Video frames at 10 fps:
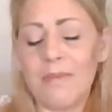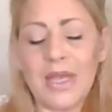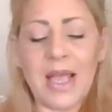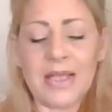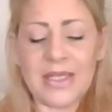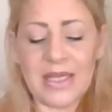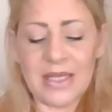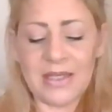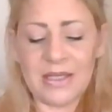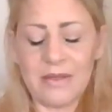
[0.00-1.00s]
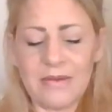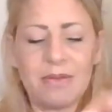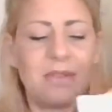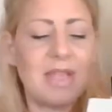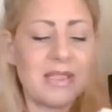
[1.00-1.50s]
because it is.
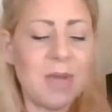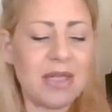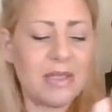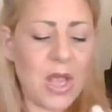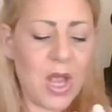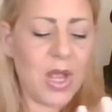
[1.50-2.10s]
Guess what?